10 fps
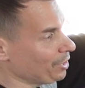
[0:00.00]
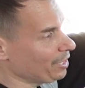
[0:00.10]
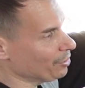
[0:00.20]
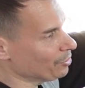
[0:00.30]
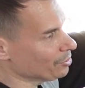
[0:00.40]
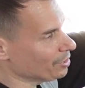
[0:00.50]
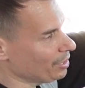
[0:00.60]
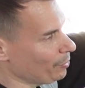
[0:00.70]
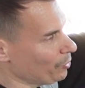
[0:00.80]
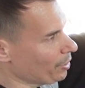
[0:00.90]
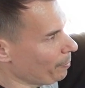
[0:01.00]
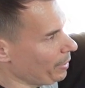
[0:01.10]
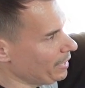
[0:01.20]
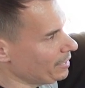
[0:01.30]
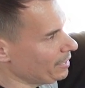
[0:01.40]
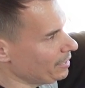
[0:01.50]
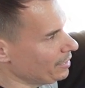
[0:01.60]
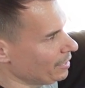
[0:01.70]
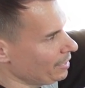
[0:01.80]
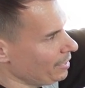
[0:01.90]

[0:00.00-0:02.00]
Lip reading: years and they work amazing.